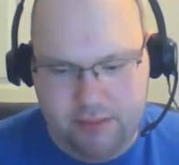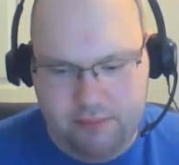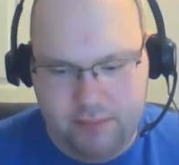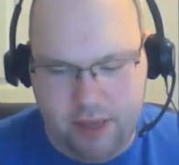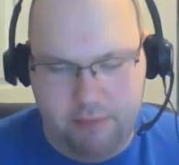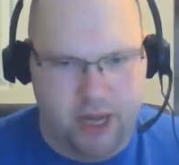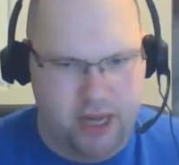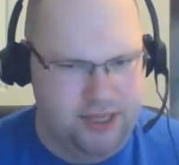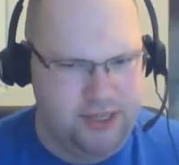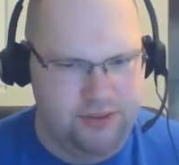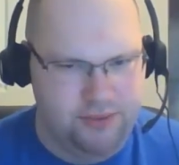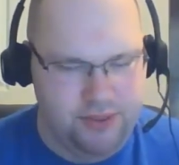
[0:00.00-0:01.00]

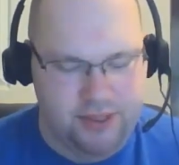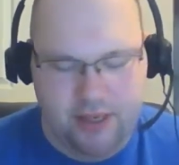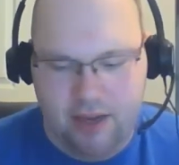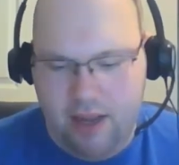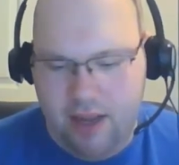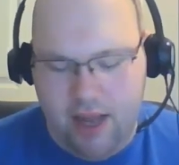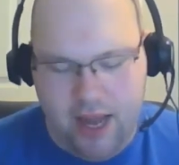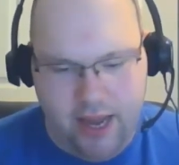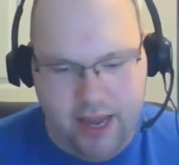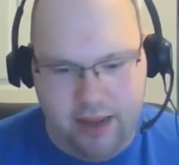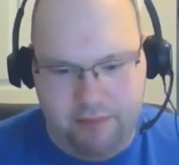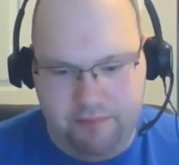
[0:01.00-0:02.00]
Apostles. I
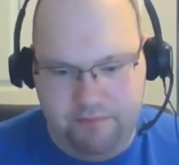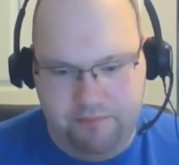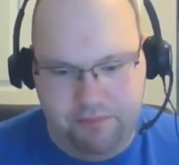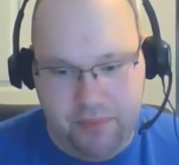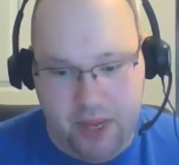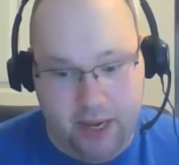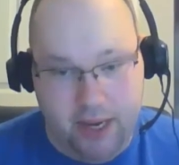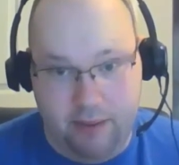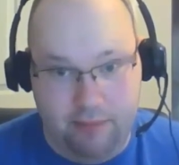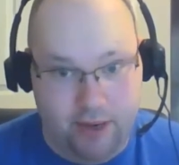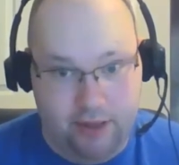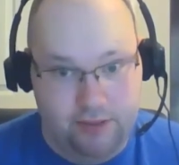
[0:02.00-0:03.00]
can't
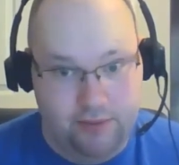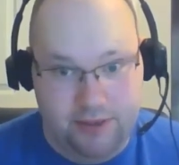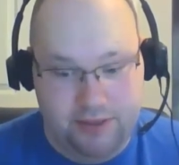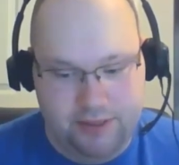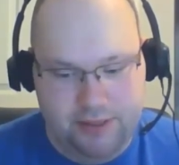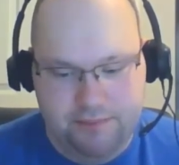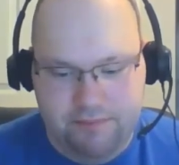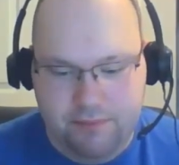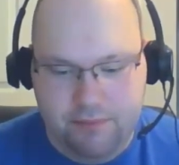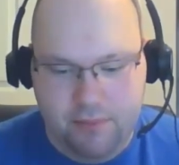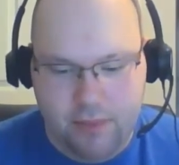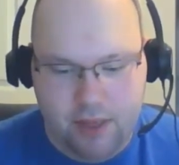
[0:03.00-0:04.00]
pronounce words.
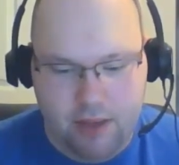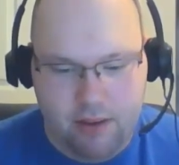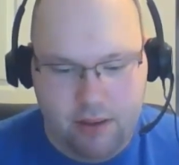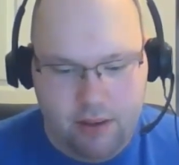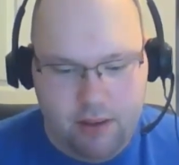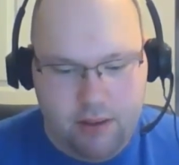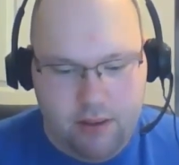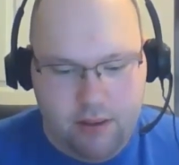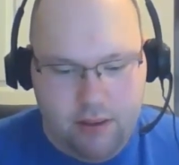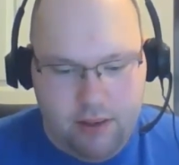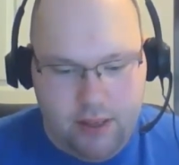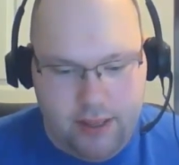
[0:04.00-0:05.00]

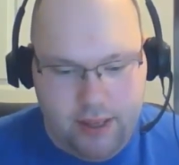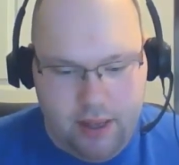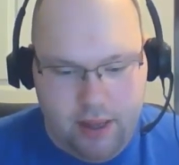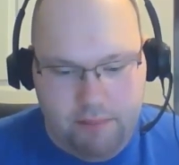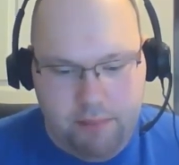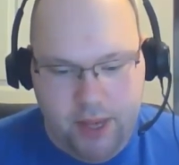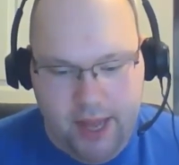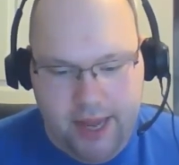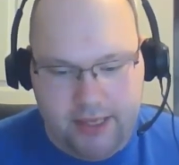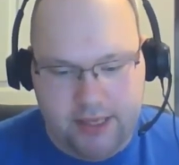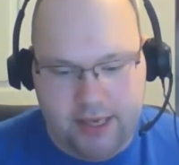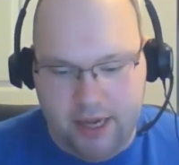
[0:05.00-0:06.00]
Play
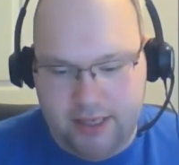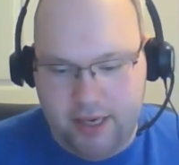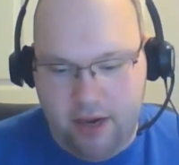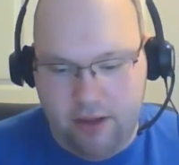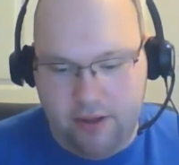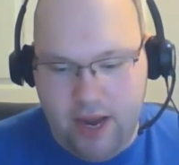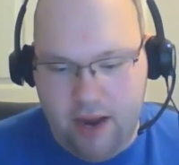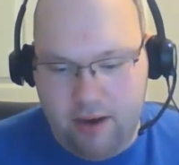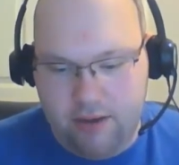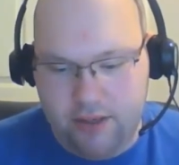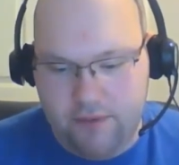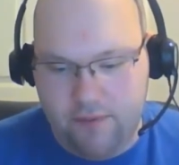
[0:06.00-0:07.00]
as Guts and other
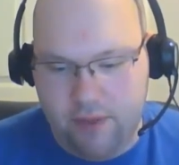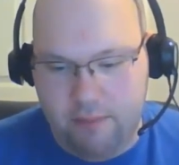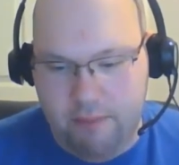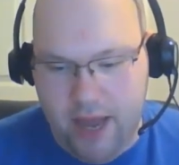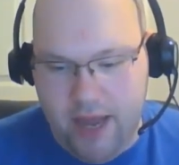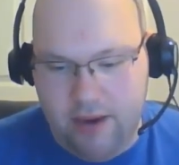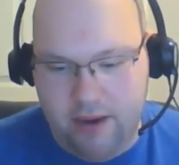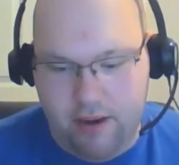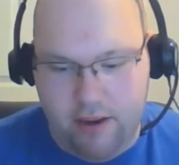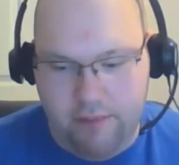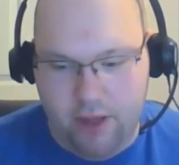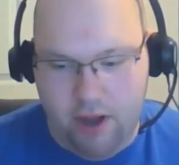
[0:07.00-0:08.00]
characters from the Band
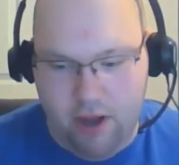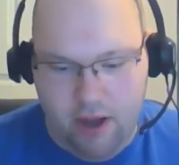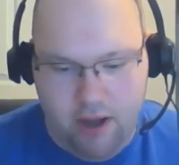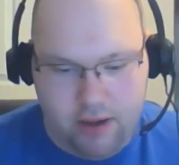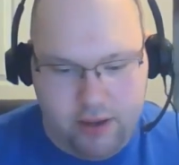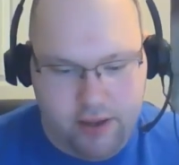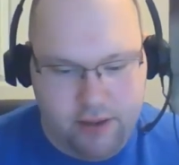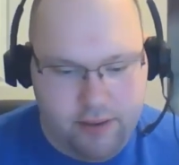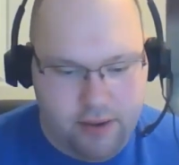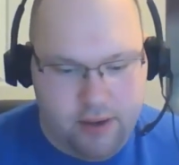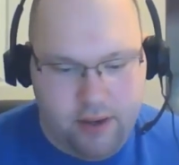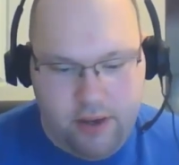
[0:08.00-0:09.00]
of the Hawk.
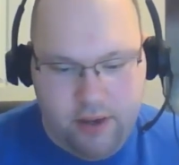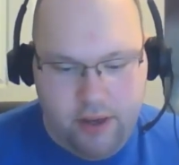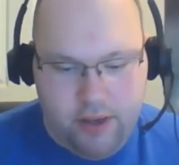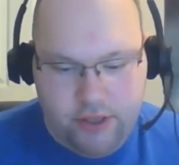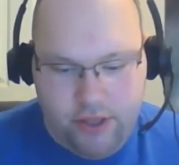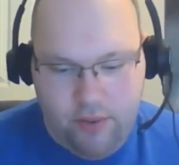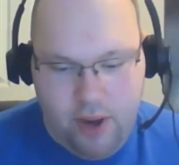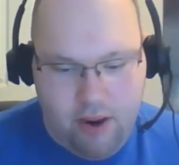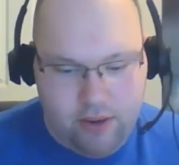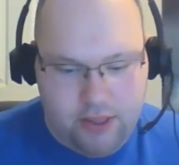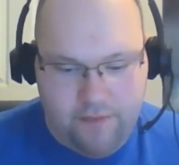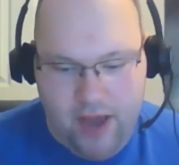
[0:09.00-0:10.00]
2
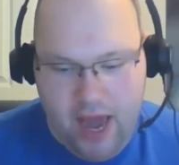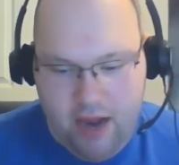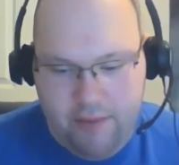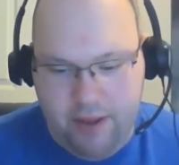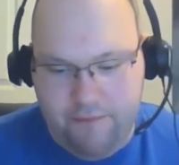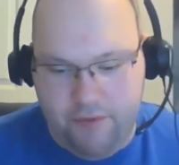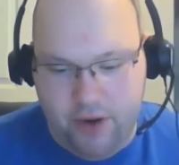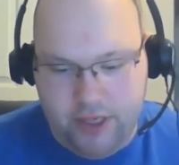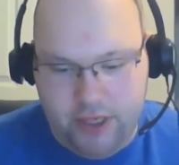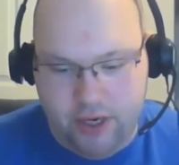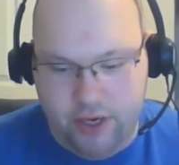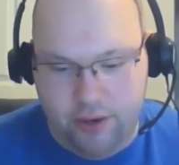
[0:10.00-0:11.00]
hours of anime footage
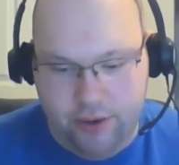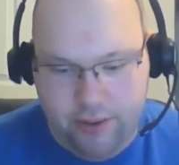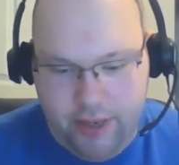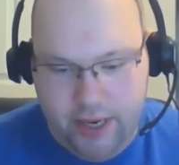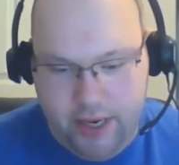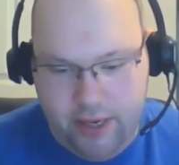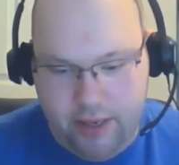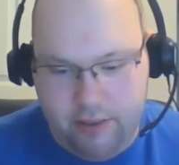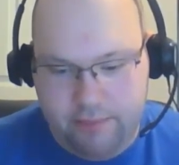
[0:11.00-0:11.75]
included!